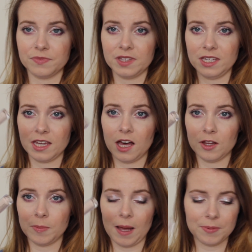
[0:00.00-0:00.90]
the
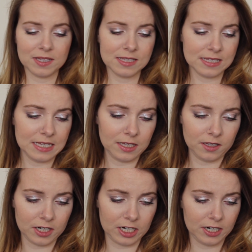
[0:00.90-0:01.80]
ColourPop
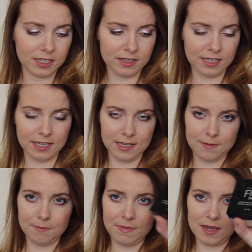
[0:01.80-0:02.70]
concealer,
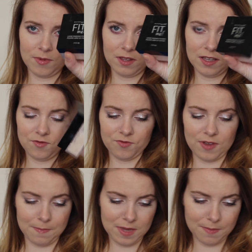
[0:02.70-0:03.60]
the Maybelline
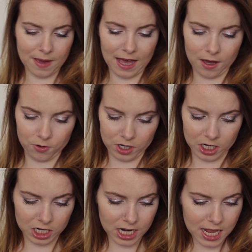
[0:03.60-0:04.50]
Fit Me
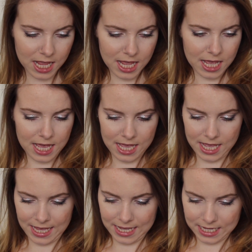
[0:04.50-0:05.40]
powder,
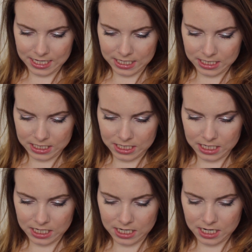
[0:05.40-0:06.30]
and
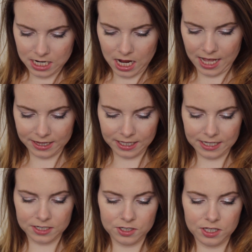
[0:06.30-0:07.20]
I
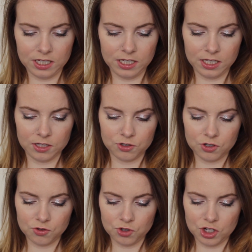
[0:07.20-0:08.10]
liked the
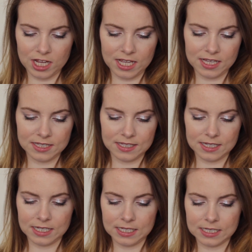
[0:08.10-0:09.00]
two shades
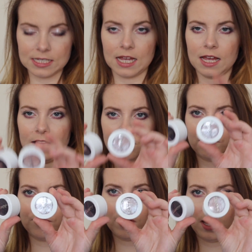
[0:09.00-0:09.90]
Issa and
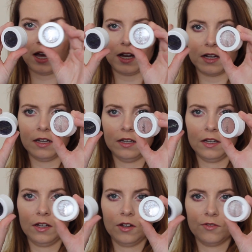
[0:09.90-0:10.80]
Frog
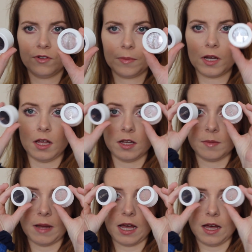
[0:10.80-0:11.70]
from
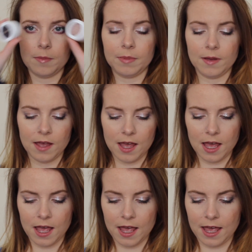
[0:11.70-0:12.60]
ColourPop,
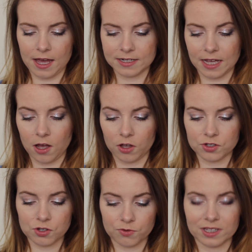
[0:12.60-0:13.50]
and I
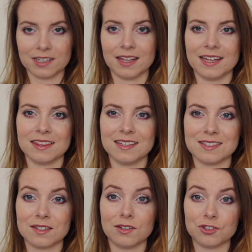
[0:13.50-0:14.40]
also really like
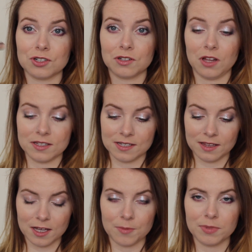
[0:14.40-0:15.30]
this ultra glossy
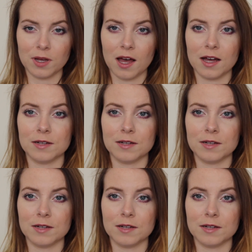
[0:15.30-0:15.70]
lip.